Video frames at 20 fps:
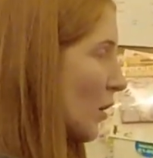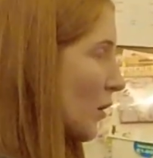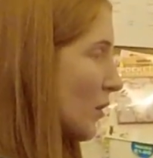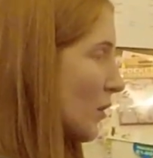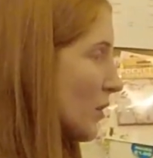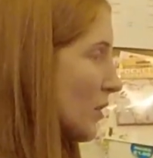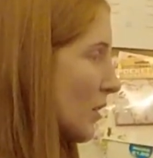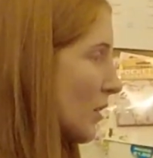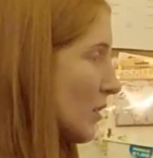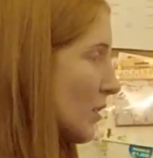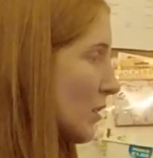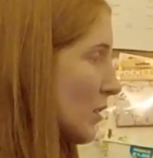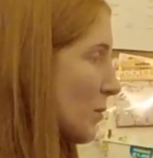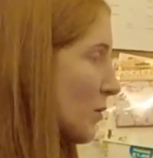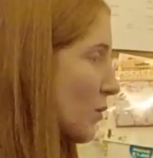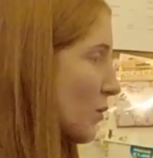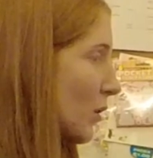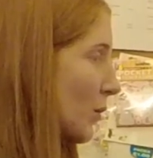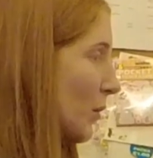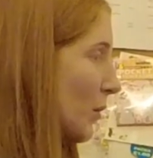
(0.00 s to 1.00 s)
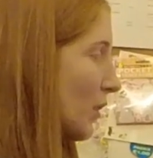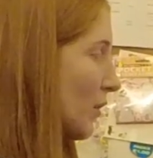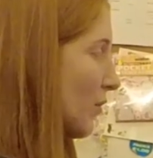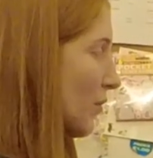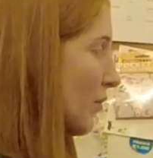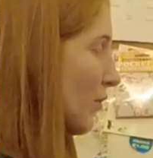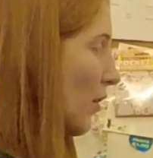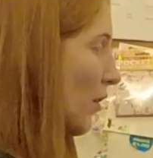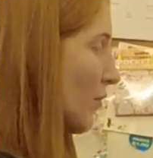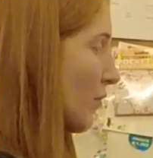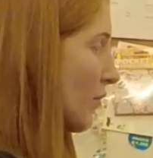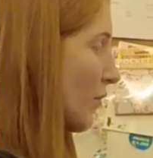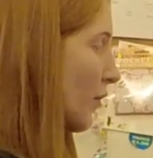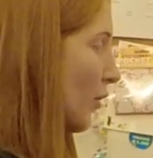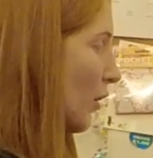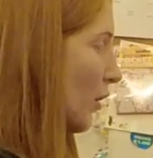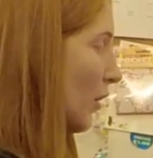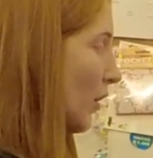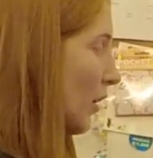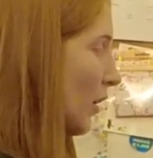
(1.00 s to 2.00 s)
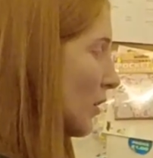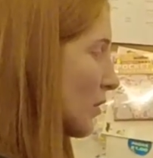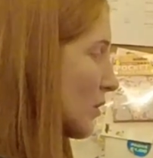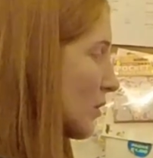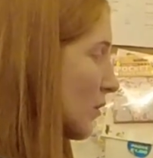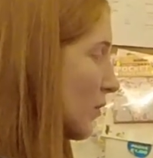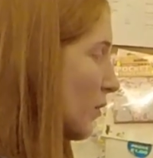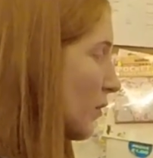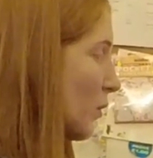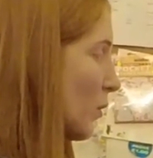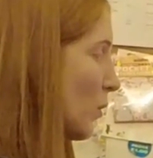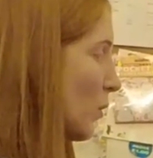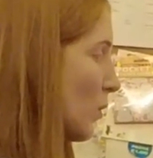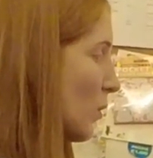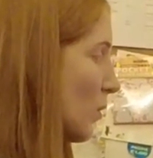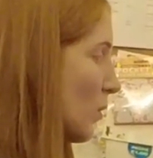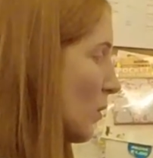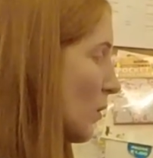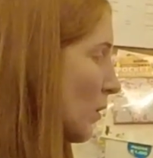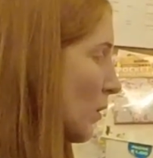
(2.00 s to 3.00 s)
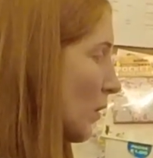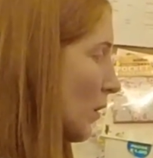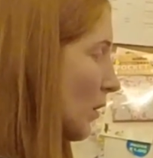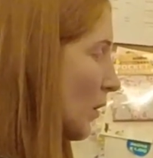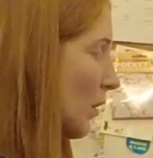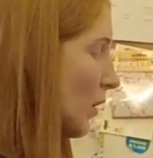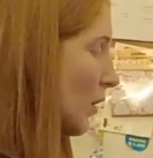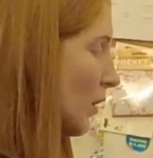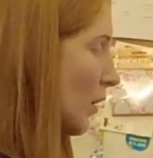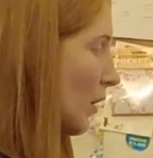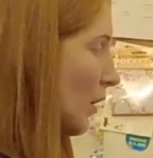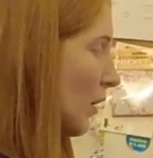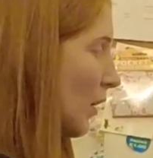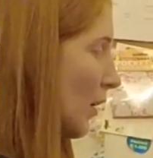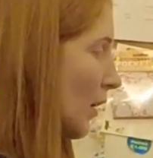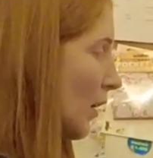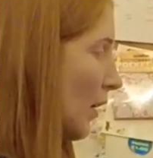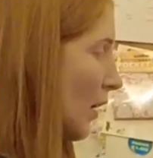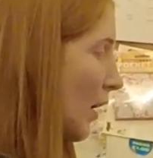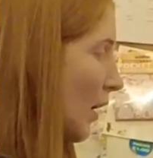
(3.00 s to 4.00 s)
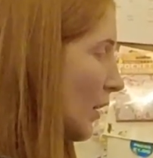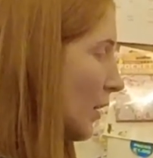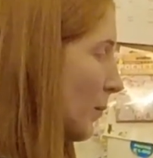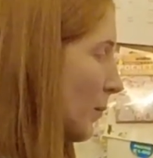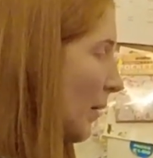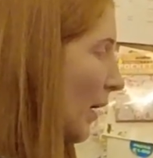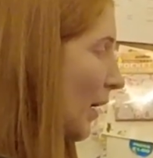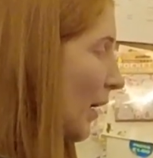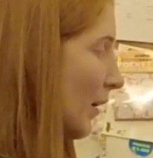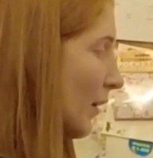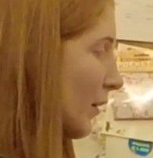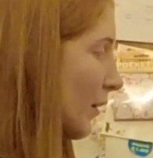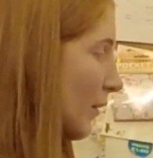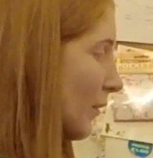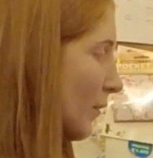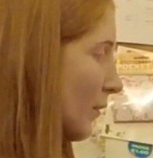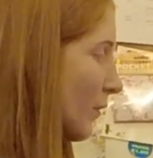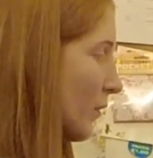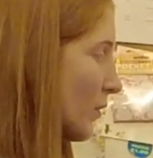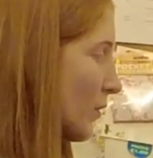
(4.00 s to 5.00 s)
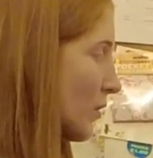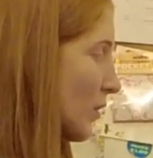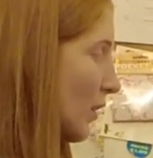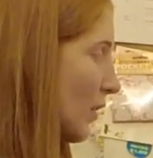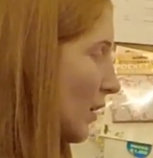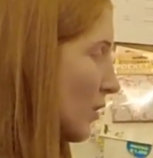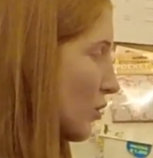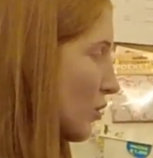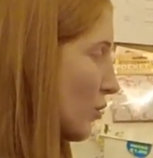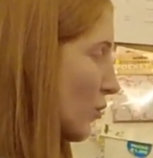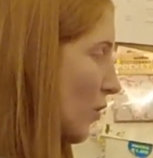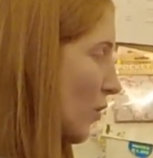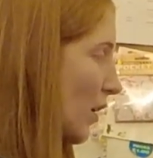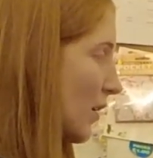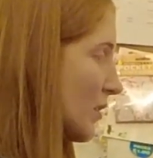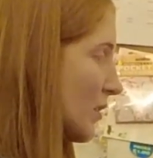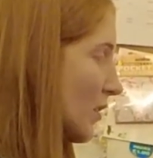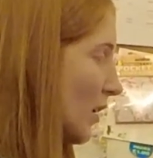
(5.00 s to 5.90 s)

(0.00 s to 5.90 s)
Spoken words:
So the distance between when the front foot hits the floor and the back, so that's your right